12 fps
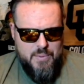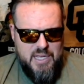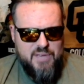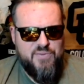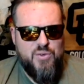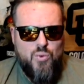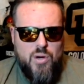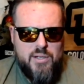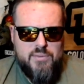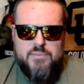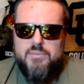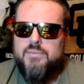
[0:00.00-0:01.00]
if you
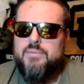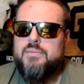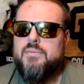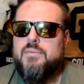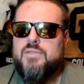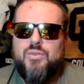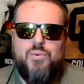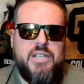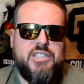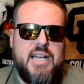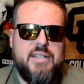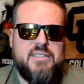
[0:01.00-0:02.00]
want, to
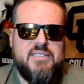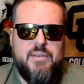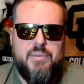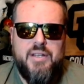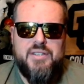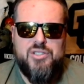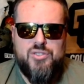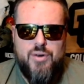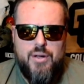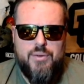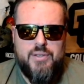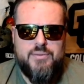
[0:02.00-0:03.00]
reach out to somebody that's
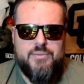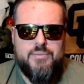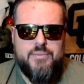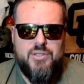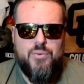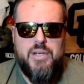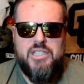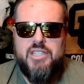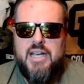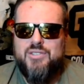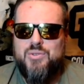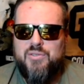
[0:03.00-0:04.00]
struggling, to reach
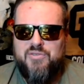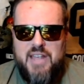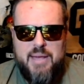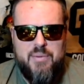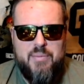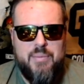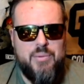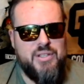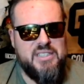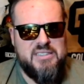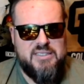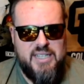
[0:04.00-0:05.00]
out to a family member
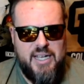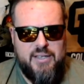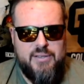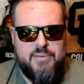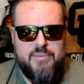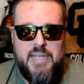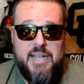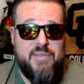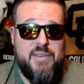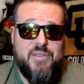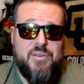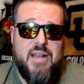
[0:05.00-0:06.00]
that's sick,
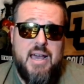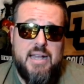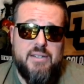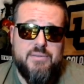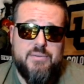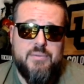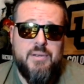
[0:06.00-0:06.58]
even if they're not.